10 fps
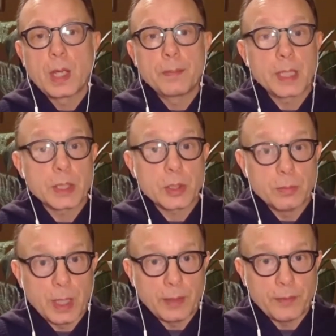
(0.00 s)
because you
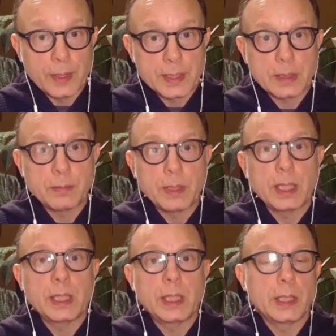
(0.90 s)
might find
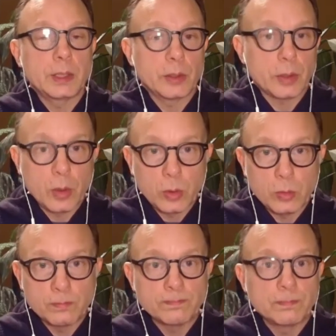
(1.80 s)
somebody in your
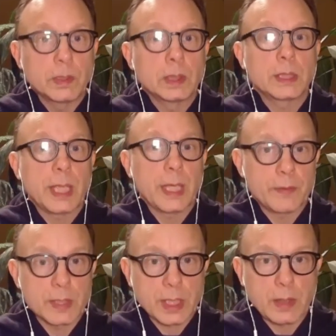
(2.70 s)
home to have
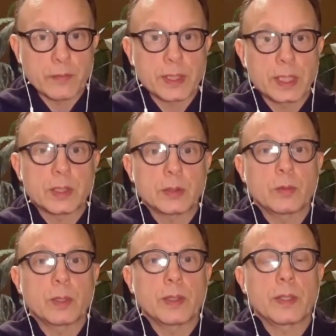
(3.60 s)
this conversation
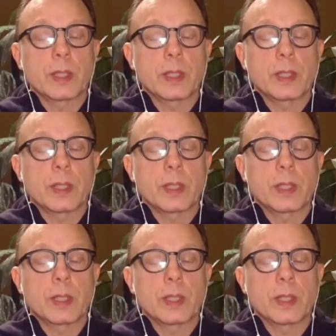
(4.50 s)
with.